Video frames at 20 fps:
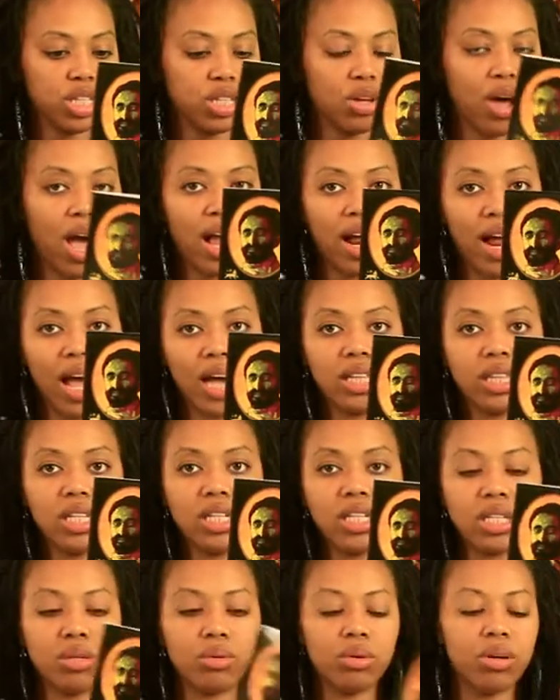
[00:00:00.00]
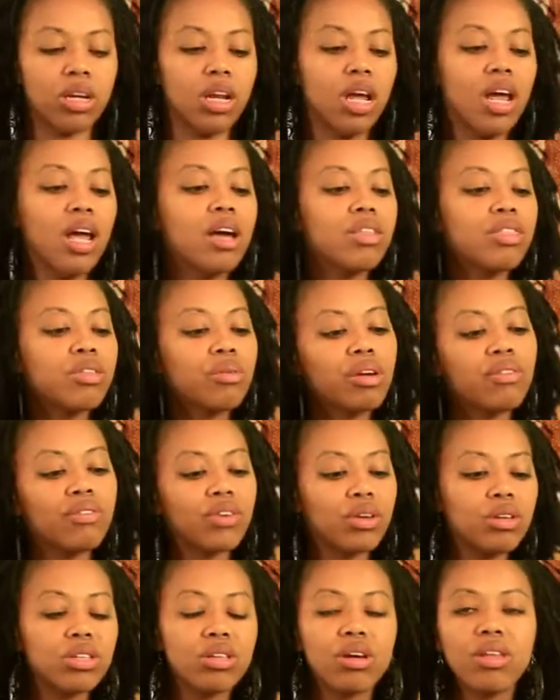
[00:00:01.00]
So I got this one. The
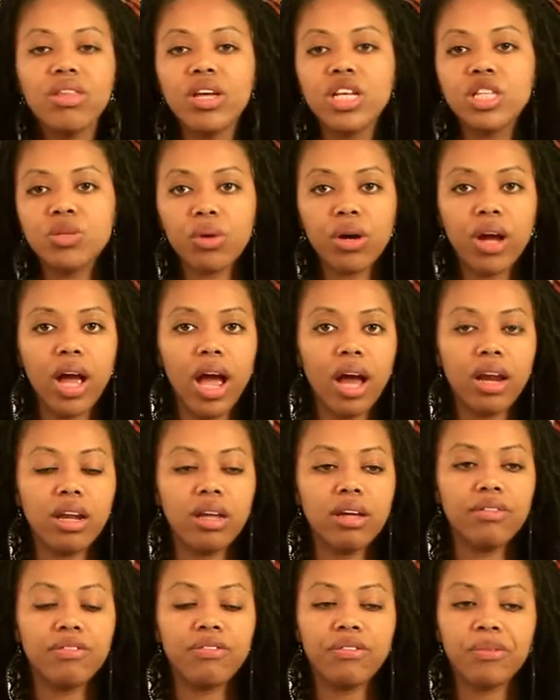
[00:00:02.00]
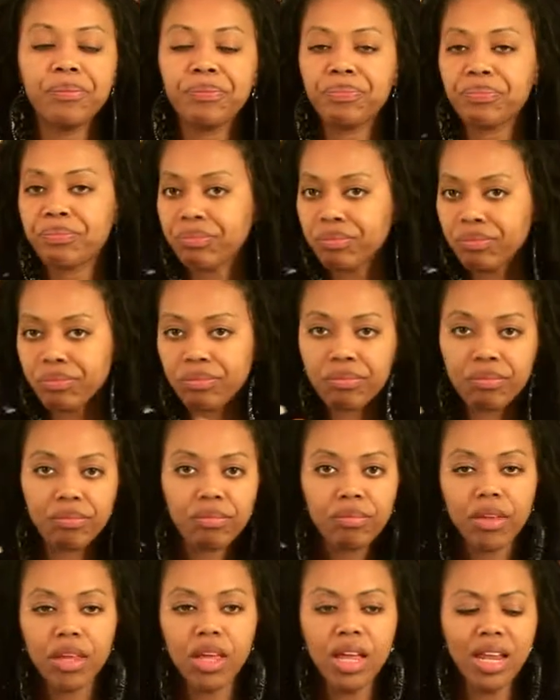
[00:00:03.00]
reviews on this were kind of
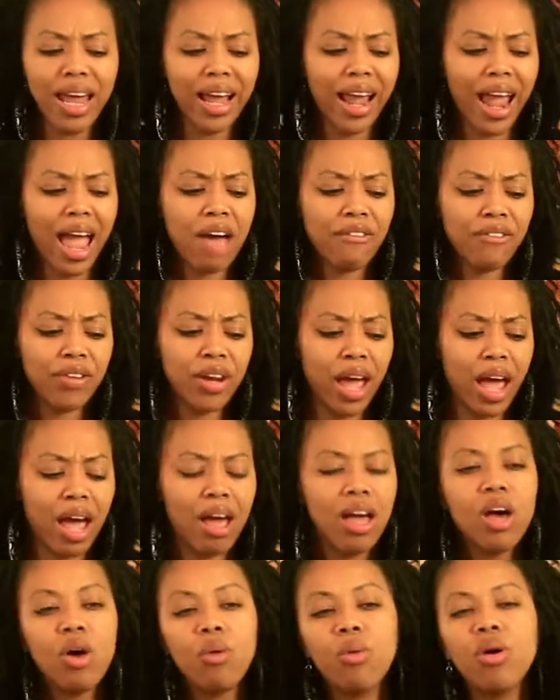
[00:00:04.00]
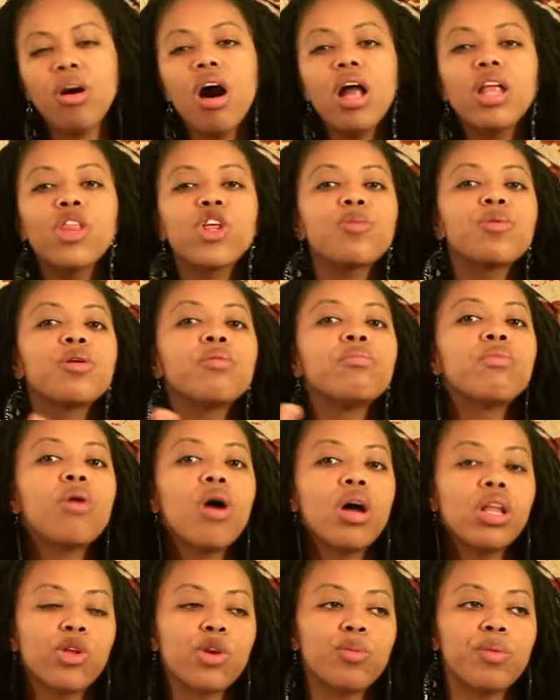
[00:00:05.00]
like half and half. Well, a little bit more,
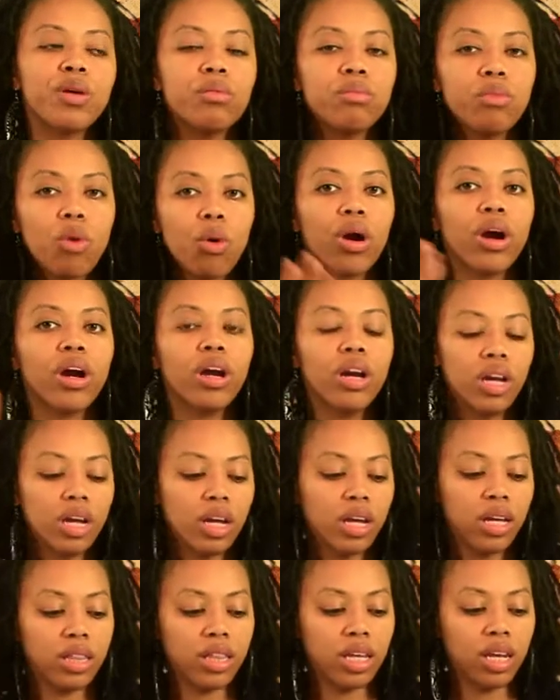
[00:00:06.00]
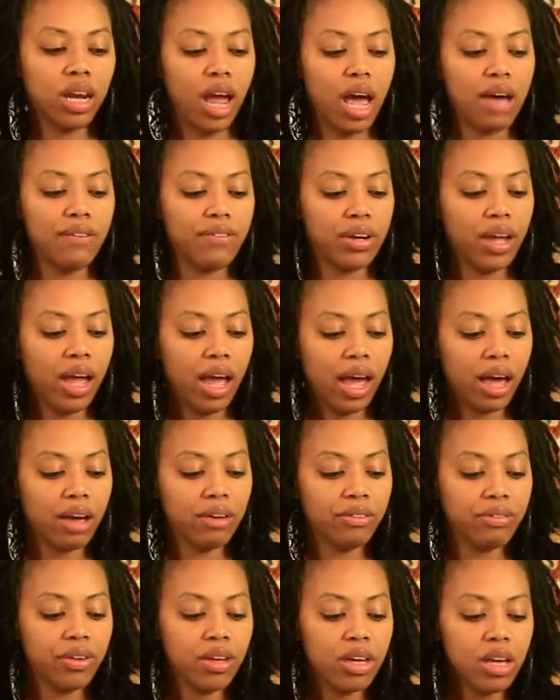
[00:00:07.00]
a little bit more than half and
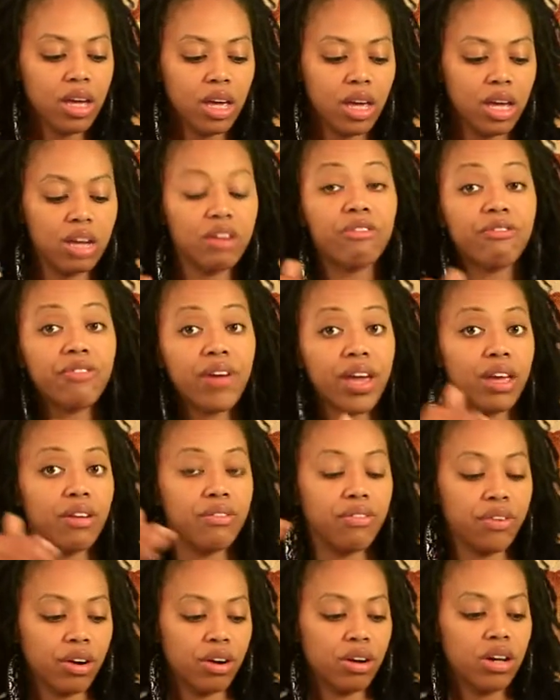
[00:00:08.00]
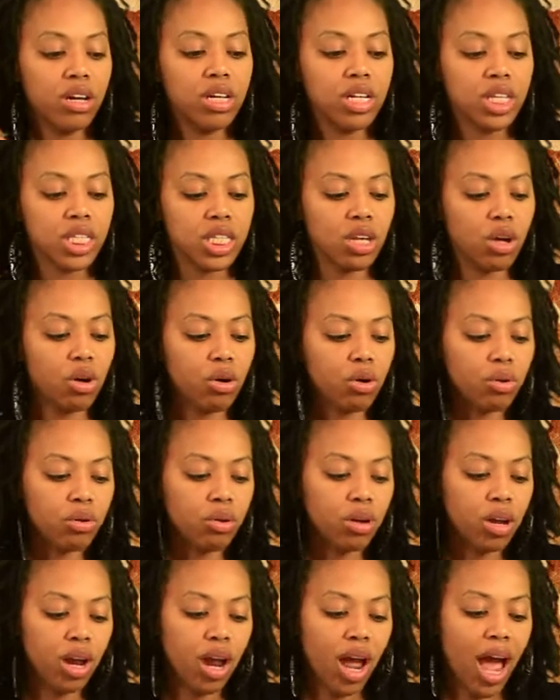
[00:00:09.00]
half in favor.
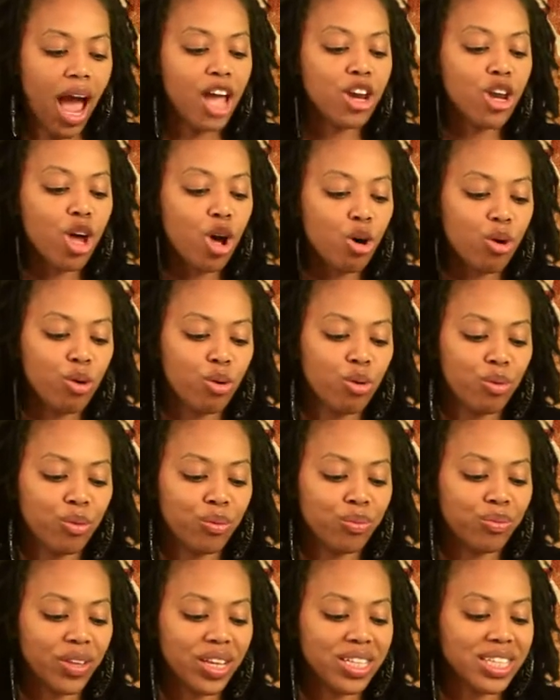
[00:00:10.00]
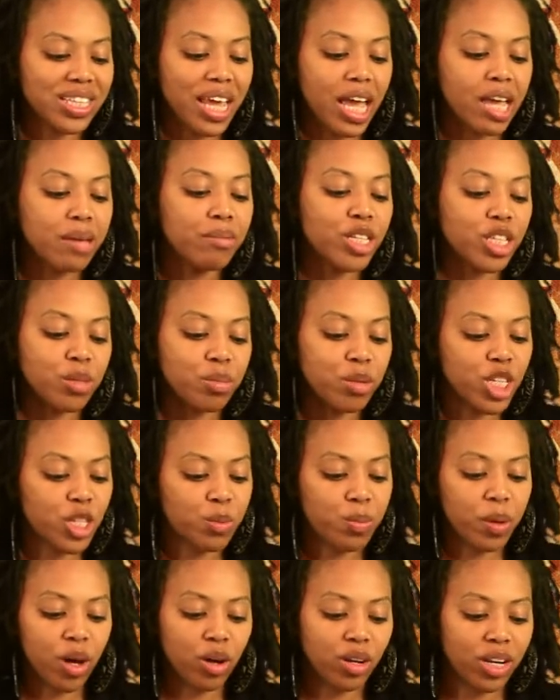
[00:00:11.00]
So I know his name is
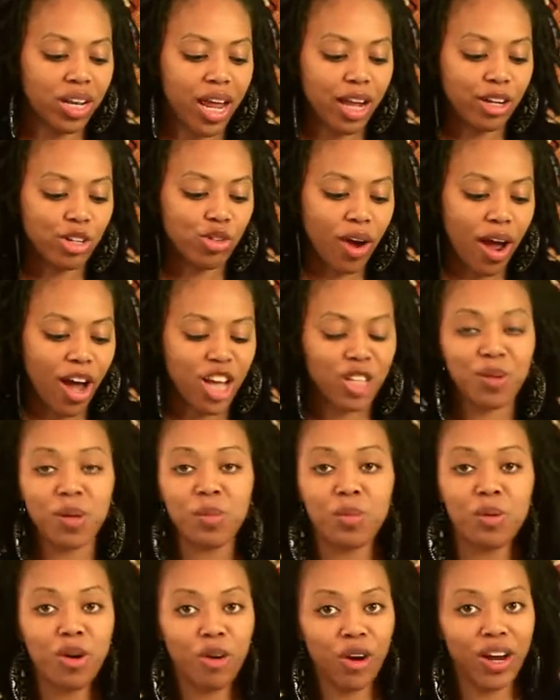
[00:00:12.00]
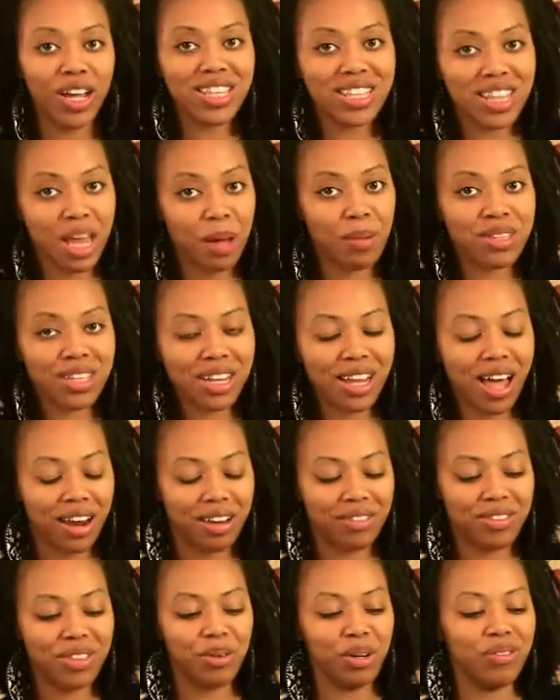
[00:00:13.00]
misspelled and that drives people crazy. That was a lot
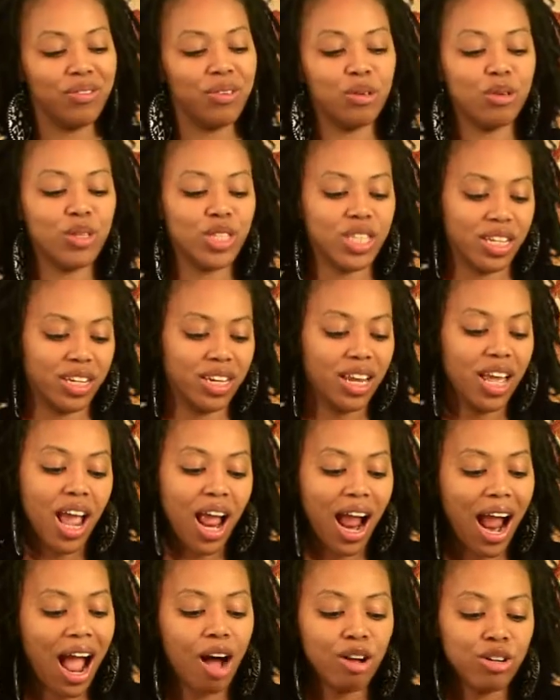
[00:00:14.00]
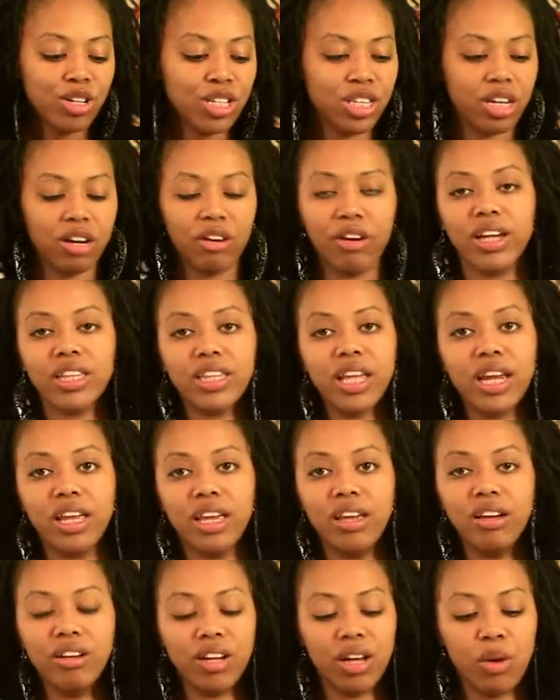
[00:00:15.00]
of the reviews and I'll just correct that
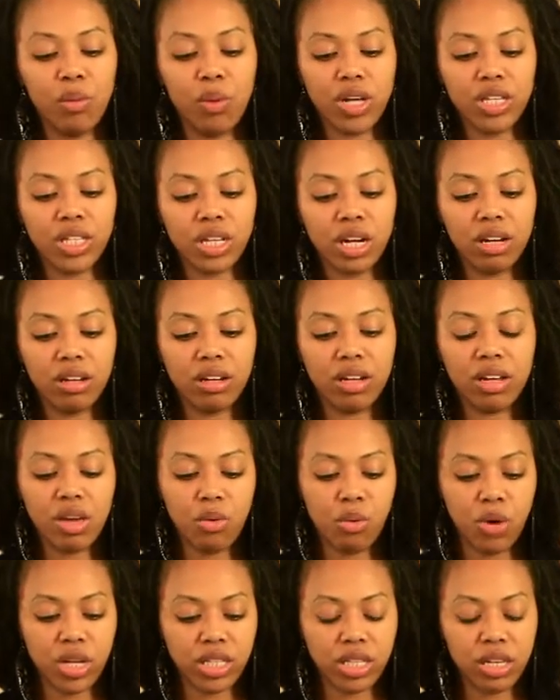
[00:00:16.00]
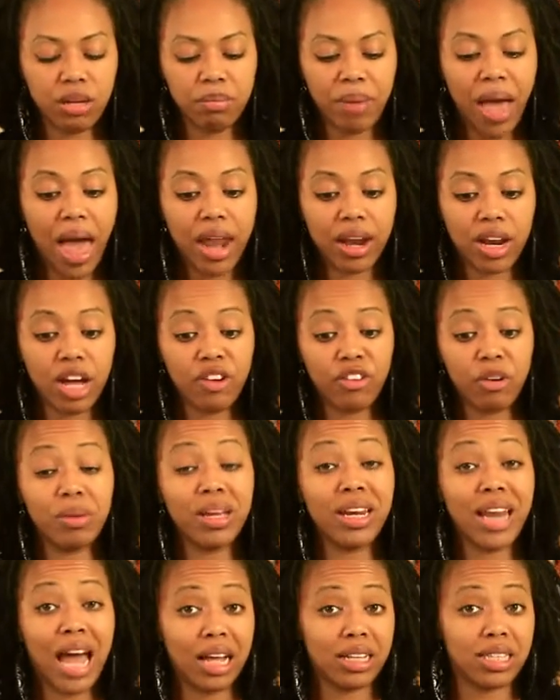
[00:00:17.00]
here. It wasn't it wasn't bad enough for
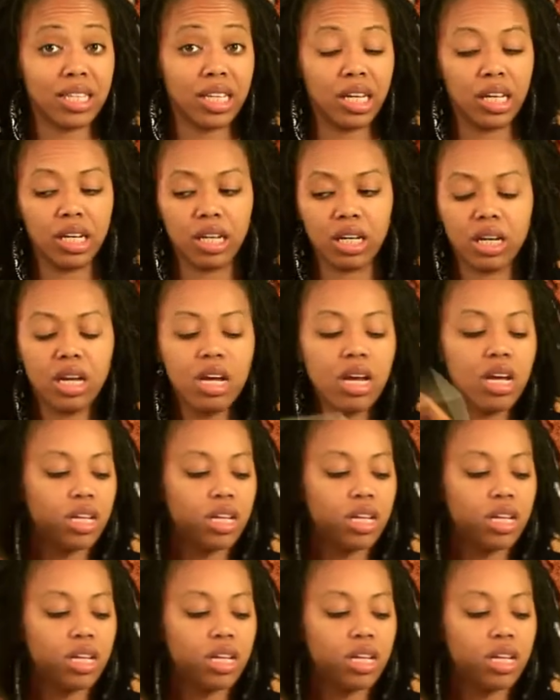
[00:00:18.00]
me not to get it.